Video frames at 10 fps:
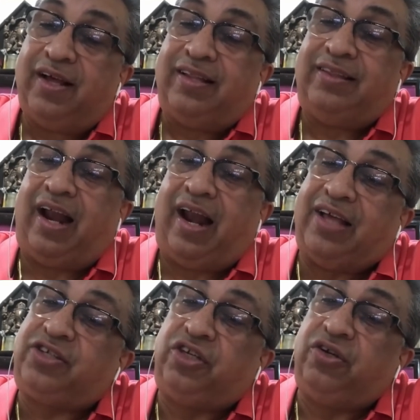the
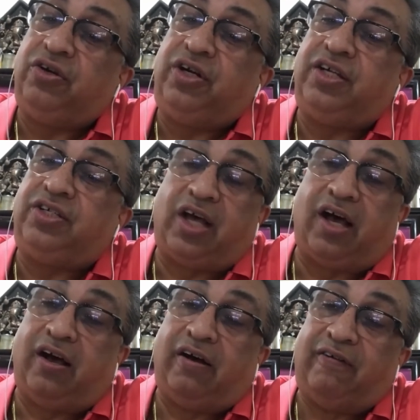less you
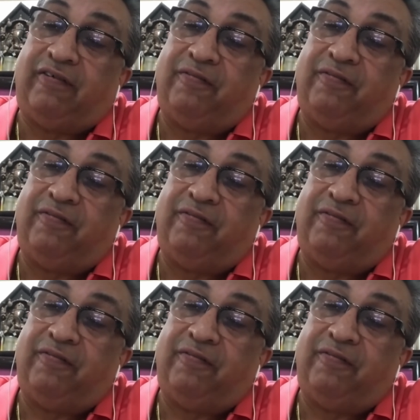deserve.